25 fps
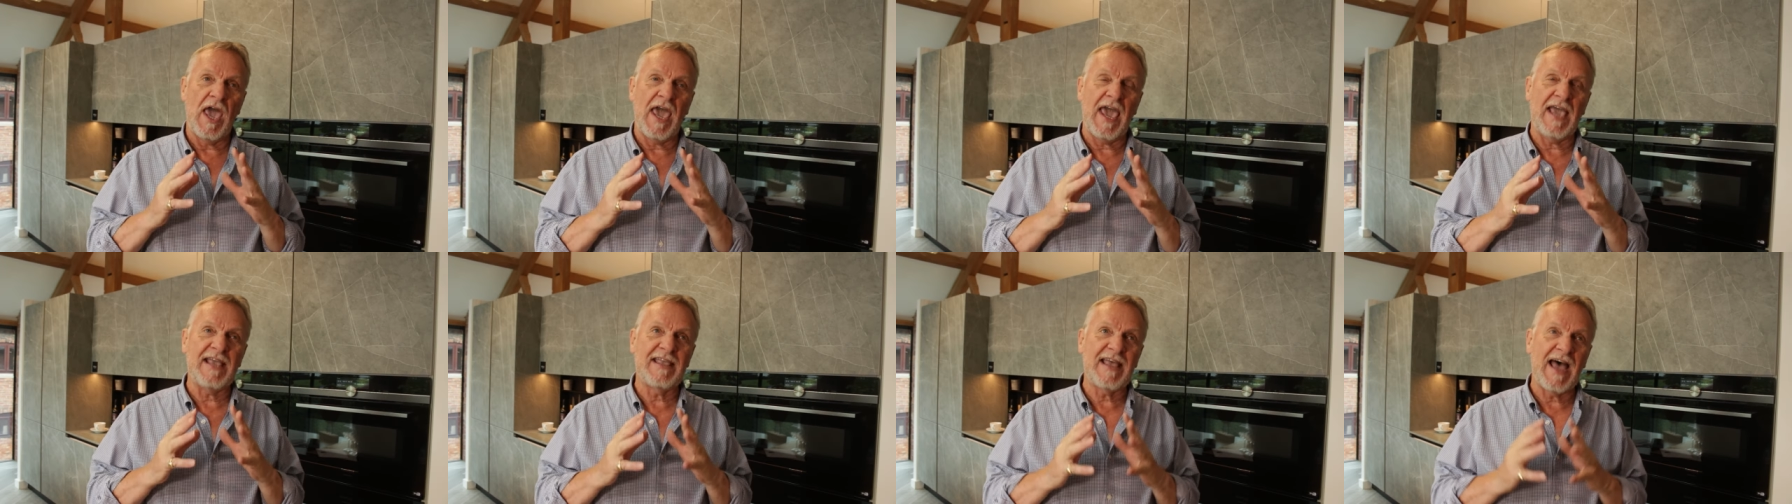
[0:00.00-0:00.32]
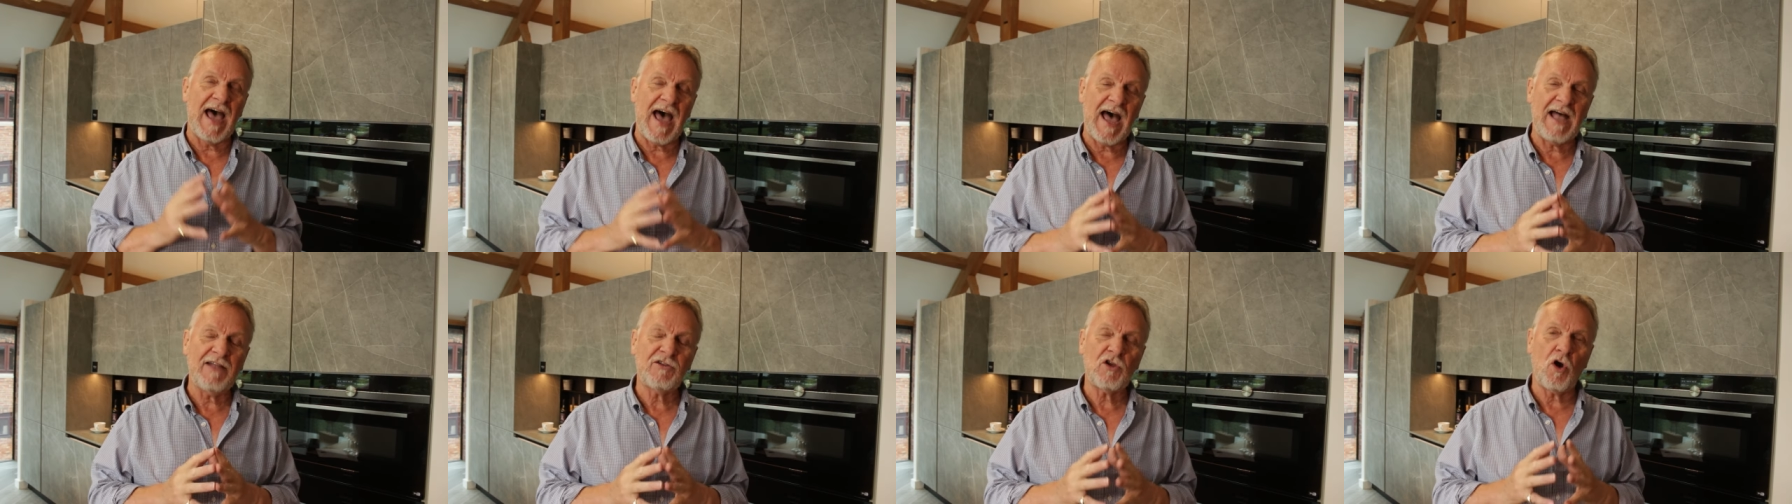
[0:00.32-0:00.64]
It
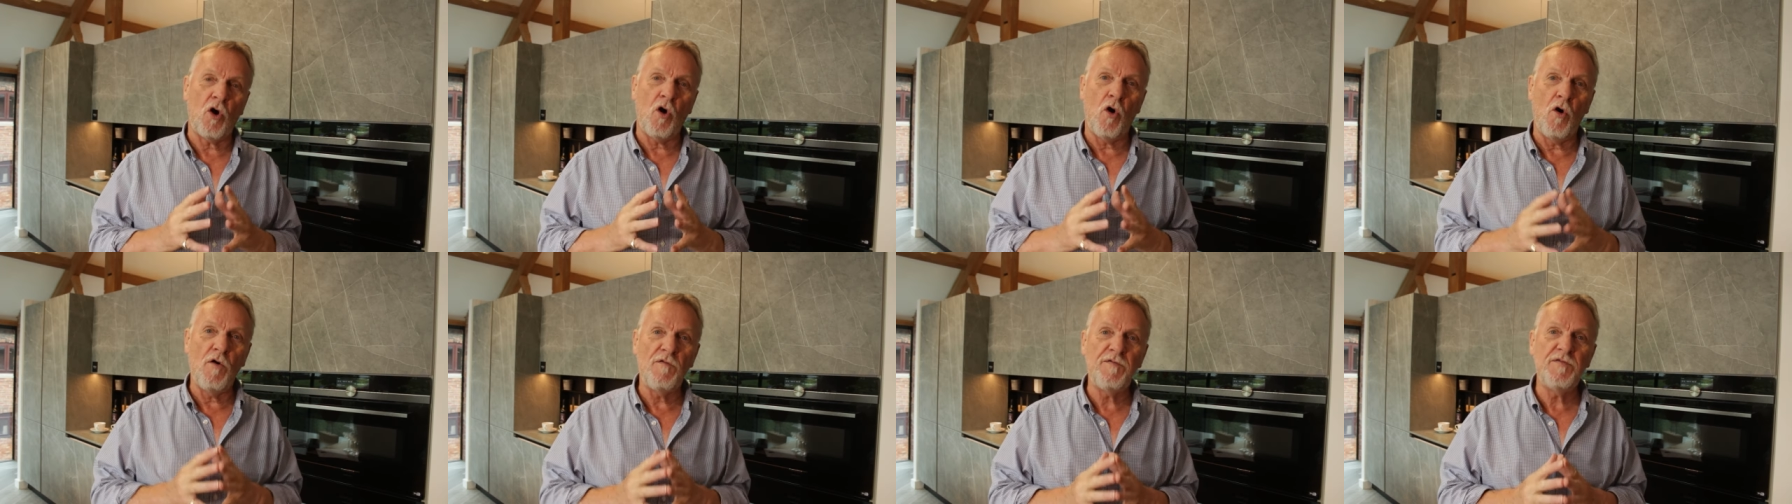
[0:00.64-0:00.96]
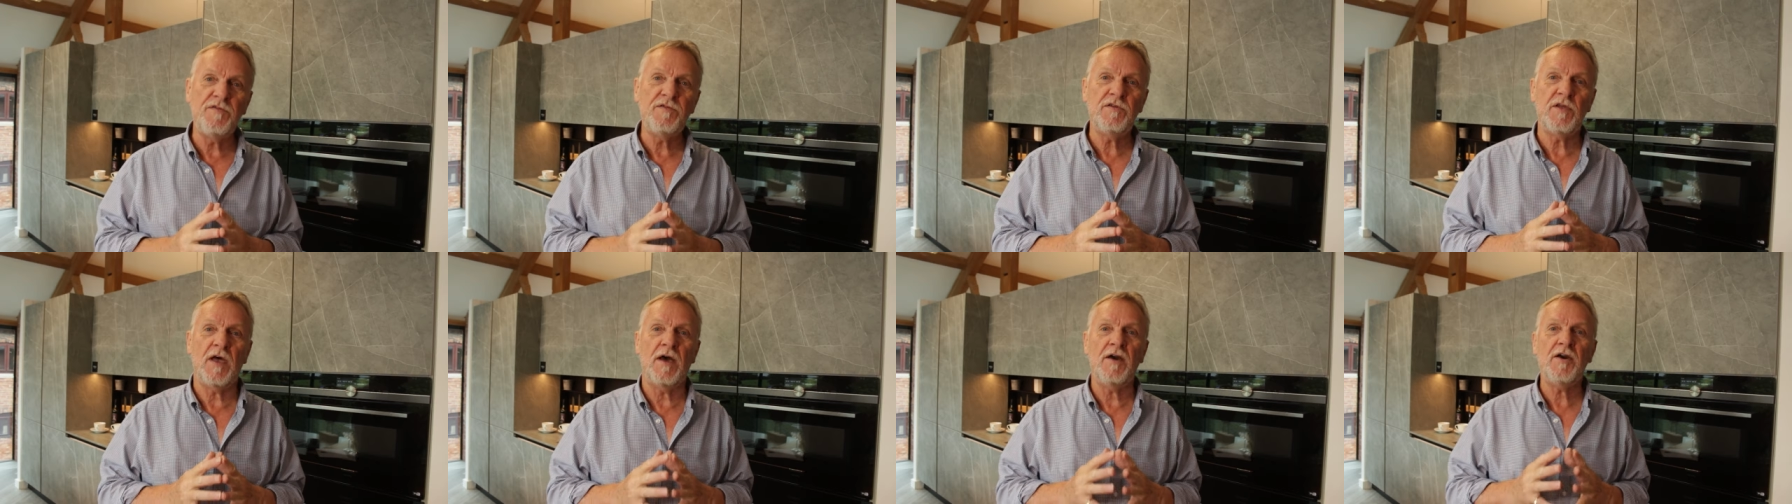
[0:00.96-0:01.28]
had
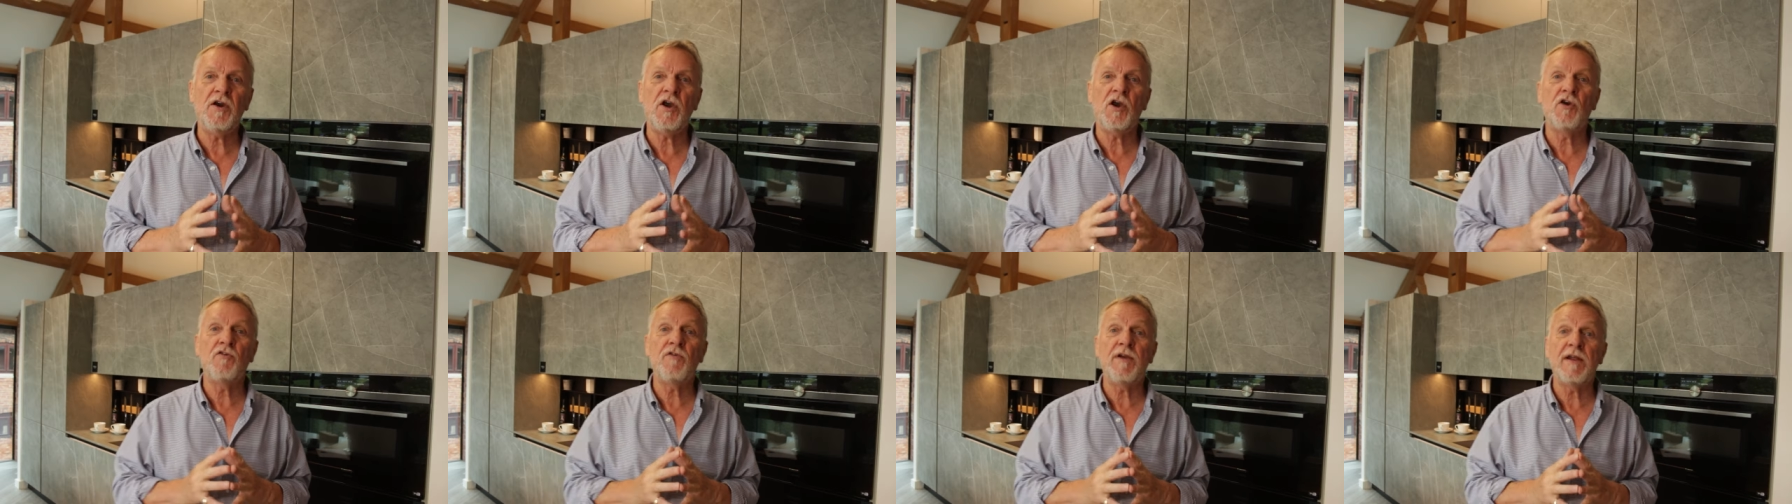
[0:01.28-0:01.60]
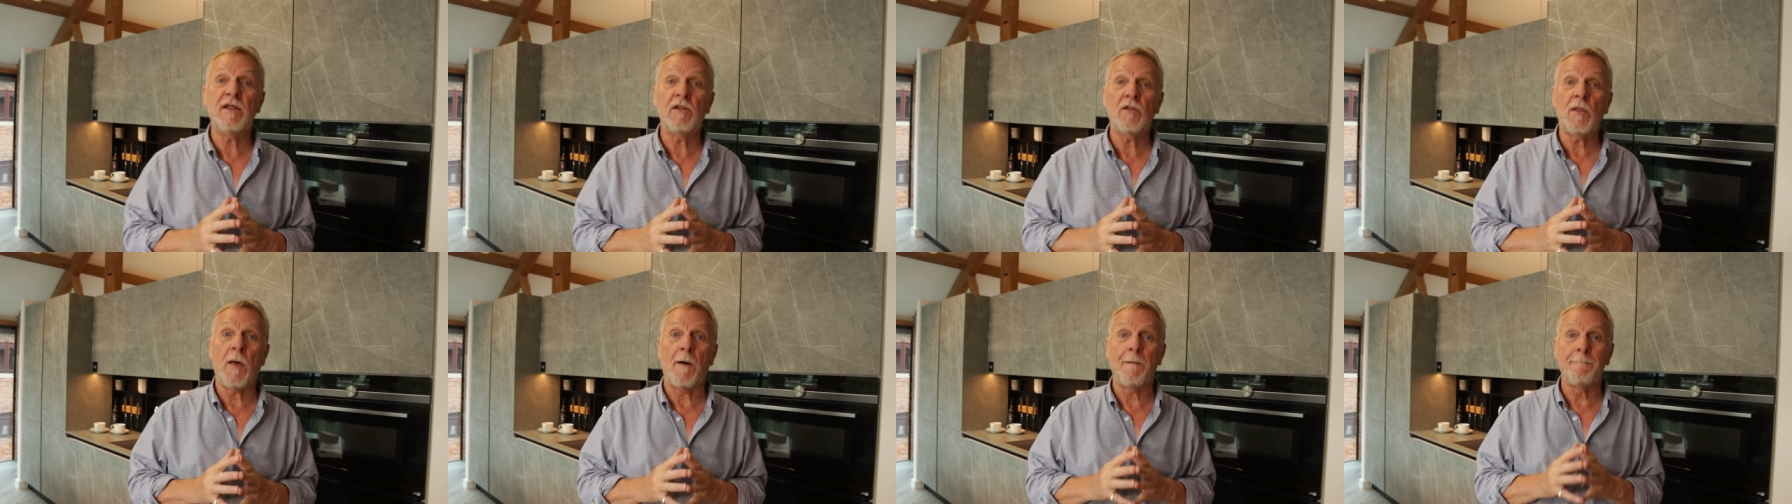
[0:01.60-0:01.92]
oven and
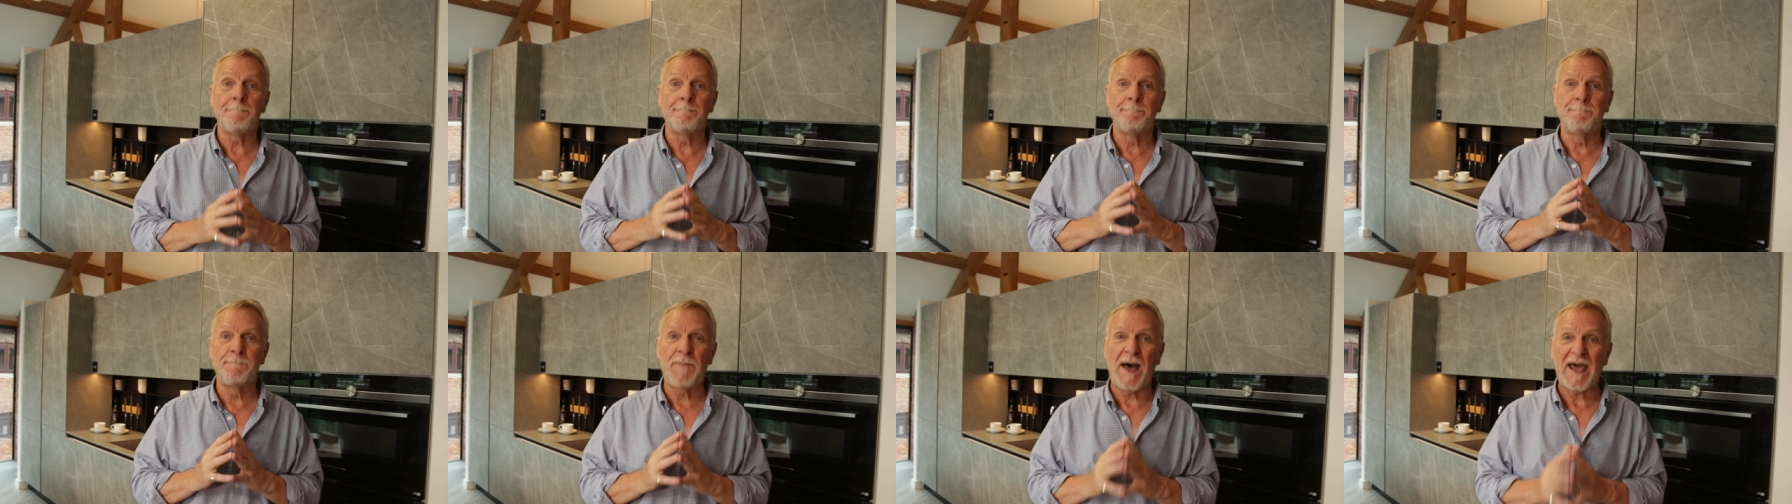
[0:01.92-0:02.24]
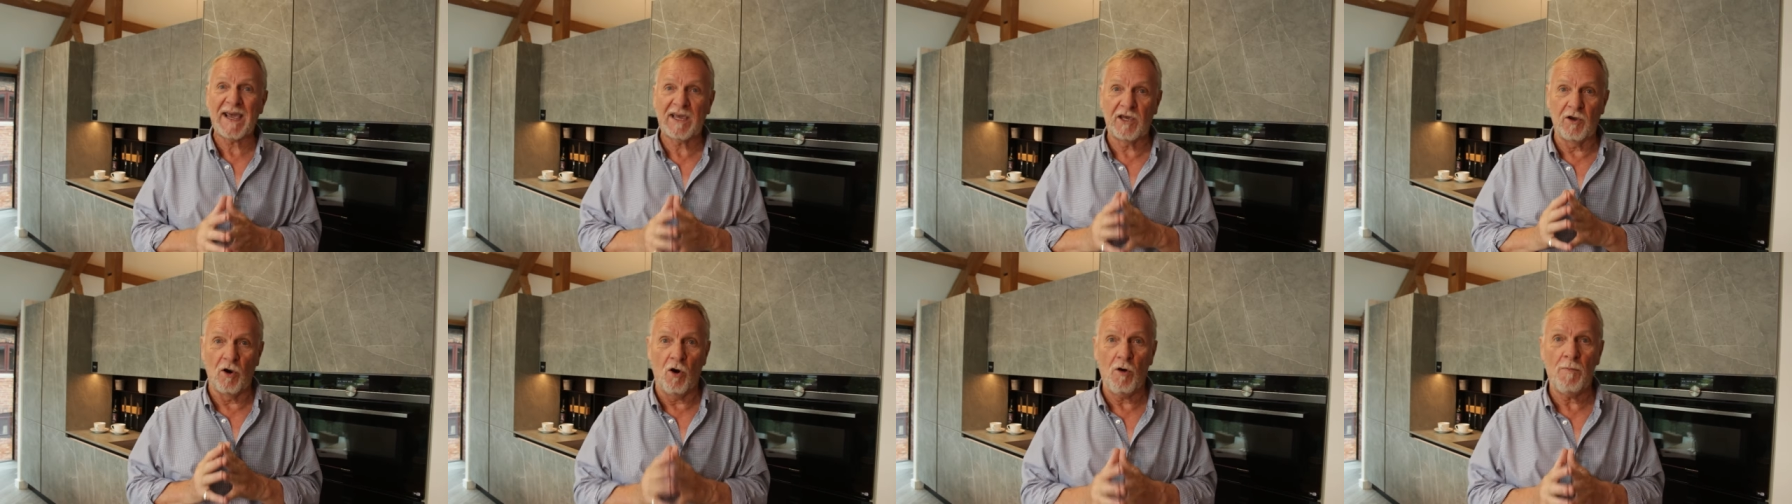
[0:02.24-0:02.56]
grill
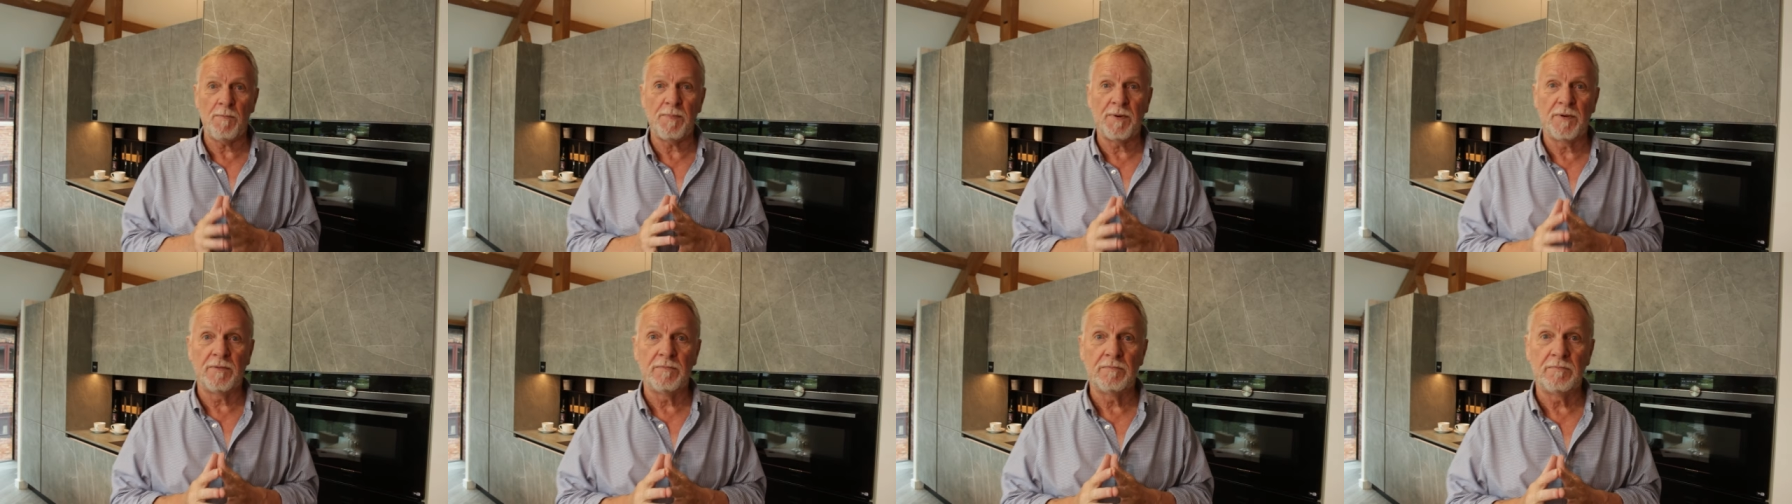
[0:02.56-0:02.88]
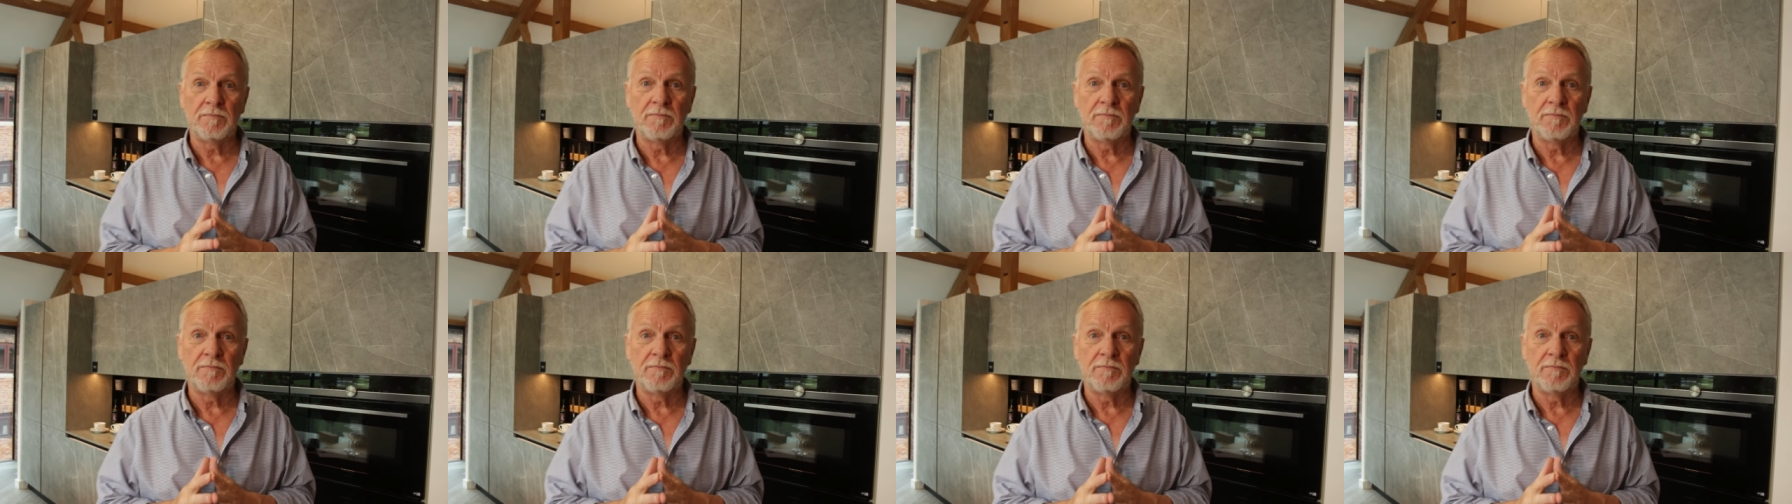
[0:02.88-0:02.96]
backup